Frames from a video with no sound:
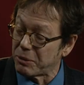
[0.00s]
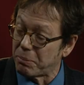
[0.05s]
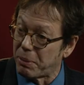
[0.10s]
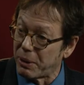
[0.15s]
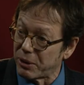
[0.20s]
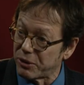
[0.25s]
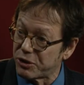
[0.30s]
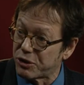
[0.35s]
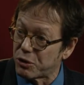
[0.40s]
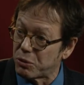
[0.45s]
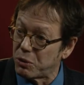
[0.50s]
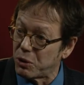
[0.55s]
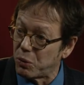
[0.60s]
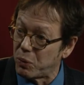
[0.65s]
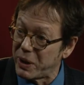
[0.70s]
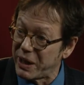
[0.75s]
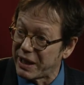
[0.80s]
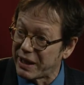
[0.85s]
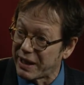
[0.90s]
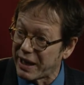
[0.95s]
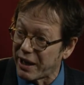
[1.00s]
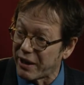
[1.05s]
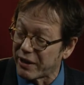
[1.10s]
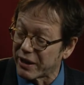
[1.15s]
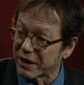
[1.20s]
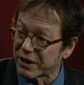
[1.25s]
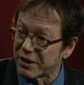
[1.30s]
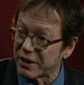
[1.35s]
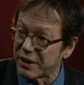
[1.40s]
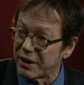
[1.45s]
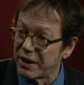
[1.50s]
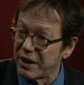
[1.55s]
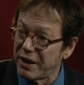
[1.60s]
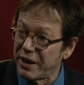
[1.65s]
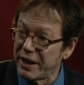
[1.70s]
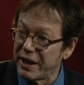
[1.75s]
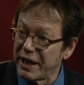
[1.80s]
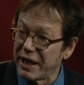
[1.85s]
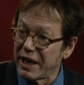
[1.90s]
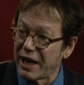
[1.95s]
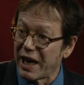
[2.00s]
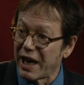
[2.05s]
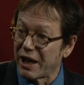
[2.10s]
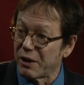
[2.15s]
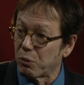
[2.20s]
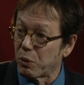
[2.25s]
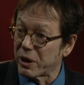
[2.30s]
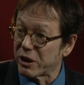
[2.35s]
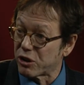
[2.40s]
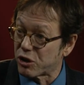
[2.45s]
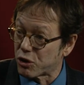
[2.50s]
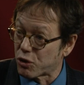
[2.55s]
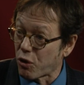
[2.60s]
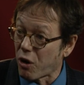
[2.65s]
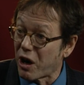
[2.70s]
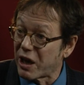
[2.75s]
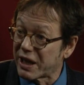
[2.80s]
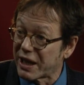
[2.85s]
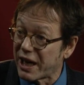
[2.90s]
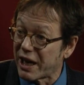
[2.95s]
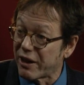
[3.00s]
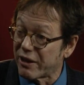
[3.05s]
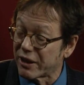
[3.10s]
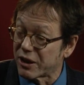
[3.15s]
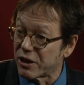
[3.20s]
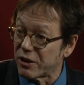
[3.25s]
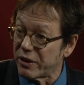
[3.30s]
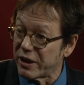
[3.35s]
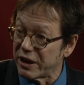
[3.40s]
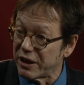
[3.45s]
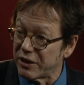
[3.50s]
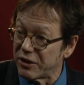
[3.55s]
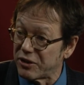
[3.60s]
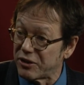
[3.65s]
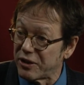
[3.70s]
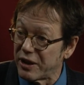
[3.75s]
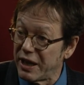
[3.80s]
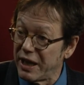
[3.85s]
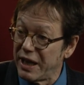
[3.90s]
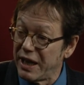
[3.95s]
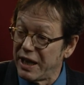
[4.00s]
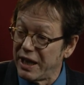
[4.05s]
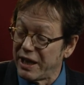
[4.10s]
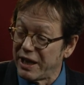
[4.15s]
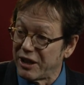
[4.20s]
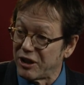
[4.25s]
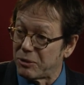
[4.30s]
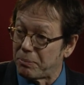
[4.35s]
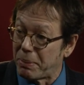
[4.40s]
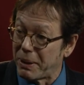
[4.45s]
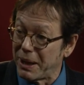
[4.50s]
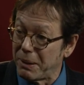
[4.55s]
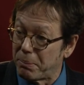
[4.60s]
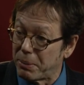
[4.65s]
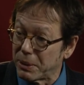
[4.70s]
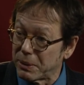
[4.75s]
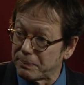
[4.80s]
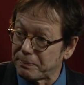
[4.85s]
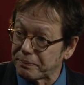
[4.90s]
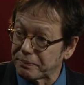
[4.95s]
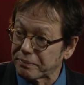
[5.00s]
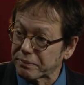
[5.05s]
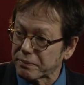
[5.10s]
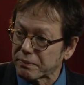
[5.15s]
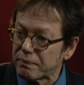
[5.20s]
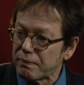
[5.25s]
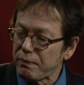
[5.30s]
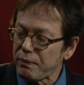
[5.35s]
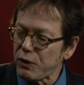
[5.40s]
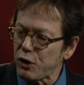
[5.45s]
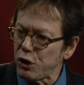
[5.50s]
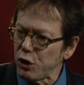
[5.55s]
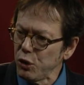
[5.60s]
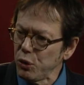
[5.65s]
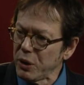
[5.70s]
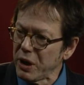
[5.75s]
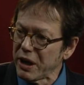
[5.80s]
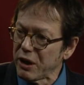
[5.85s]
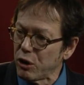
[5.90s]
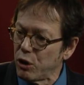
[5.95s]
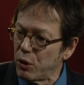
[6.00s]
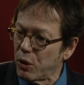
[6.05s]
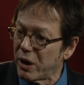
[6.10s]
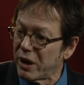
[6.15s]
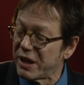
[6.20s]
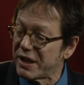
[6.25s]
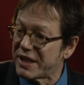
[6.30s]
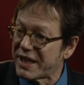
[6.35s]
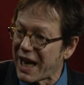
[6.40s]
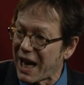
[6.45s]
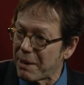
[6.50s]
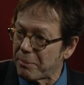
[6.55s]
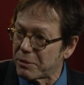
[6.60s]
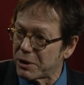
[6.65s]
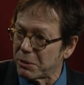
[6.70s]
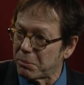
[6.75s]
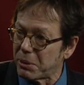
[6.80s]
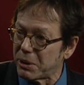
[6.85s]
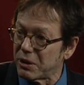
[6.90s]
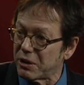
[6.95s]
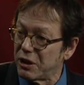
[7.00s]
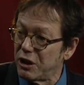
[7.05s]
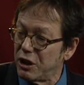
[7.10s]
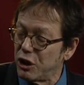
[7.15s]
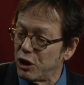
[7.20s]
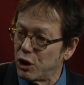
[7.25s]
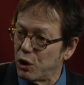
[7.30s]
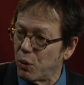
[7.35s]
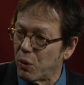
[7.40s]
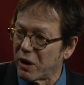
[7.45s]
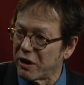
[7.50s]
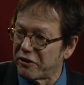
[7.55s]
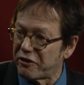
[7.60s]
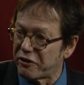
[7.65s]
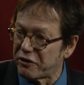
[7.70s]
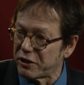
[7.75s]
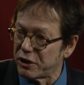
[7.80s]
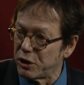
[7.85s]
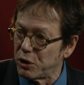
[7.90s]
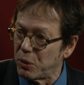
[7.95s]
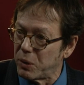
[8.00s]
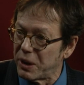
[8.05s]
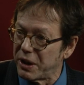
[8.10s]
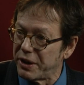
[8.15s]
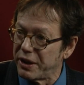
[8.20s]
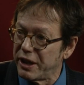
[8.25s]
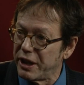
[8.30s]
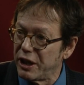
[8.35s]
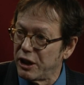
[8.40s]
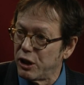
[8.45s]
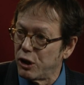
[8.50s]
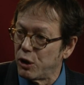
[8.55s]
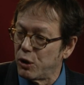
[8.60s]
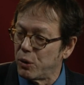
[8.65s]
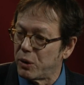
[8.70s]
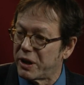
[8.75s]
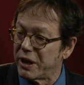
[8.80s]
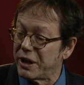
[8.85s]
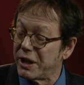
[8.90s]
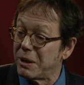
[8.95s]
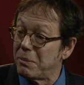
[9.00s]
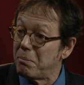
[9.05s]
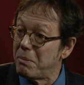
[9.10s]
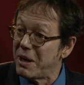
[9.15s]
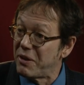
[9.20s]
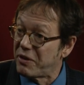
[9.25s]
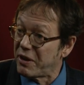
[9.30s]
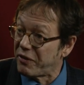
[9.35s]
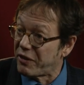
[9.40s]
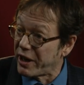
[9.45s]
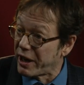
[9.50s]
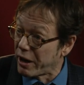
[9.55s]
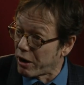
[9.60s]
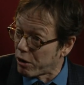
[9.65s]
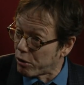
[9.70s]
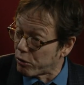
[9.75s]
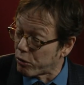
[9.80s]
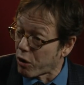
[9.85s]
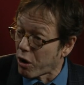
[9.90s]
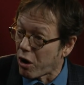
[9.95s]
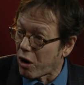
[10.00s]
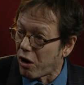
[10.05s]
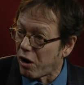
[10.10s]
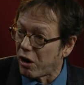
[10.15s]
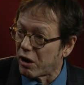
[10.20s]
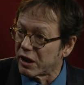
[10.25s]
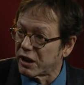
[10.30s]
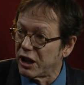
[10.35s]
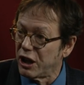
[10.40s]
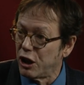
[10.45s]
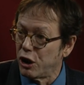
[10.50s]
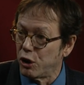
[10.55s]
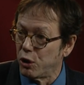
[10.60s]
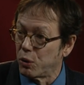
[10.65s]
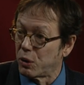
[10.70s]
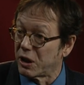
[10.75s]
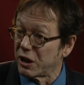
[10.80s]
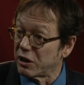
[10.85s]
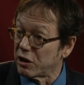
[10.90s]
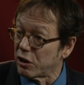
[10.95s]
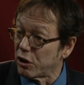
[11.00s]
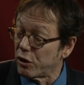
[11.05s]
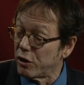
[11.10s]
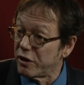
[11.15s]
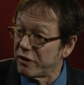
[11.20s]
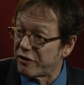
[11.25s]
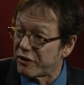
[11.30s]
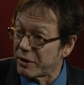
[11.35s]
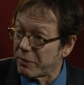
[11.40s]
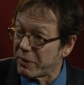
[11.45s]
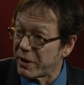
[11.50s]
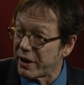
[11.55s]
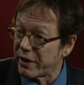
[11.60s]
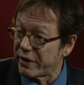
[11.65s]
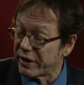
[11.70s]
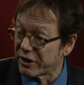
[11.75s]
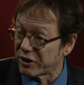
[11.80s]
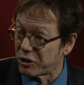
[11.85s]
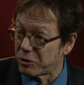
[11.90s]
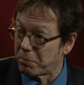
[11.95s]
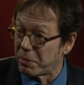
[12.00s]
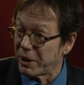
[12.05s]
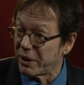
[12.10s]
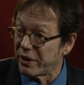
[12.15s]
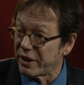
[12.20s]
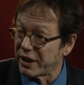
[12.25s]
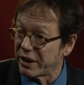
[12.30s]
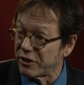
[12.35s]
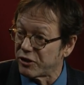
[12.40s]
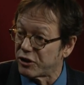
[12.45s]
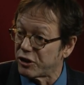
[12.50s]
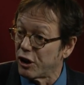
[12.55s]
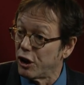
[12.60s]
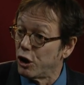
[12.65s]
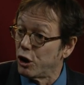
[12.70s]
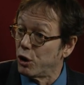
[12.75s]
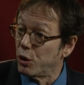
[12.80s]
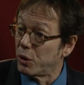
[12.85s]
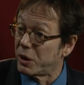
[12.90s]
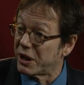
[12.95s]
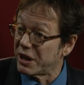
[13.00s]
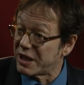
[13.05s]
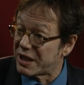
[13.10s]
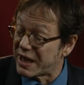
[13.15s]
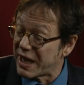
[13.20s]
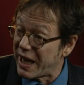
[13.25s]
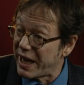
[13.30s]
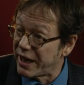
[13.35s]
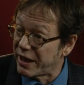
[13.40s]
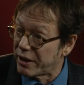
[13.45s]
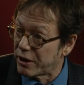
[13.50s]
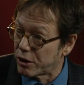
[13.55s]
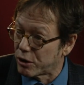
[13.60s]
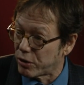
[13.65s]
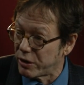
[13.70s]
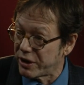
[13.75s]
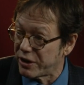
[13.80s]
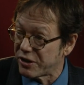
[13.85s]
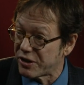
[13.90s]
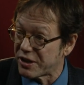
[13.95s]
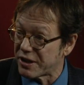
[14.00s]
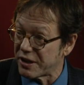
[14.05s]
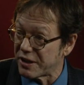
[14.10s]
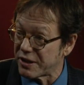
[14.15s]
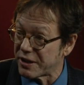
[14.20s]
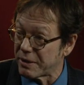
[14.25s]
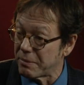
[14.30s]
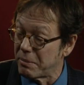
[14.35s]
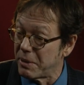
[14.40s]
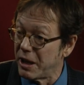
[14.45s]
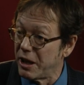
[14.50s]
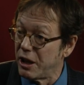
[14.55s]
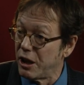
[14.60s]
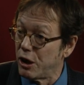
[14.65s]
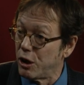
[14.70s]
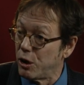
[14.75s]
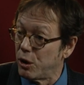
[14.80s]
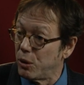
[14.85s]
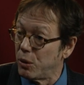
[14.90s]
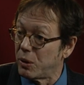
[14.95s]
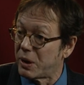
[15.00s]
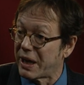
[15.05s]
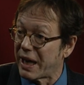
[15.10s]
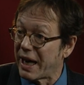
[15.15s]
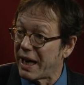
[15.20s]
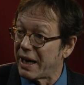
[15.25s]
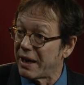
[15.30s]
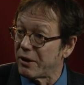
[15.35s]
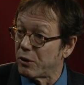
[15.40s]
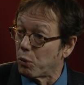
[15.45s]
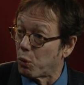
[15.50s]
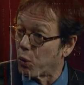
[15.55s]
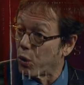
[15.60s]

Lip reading: opposed to a weak character. And what a strong character is people who are adaptable, who are fluid, who can admit that they are wrong, who can learn from their experience, who can take criticism, who can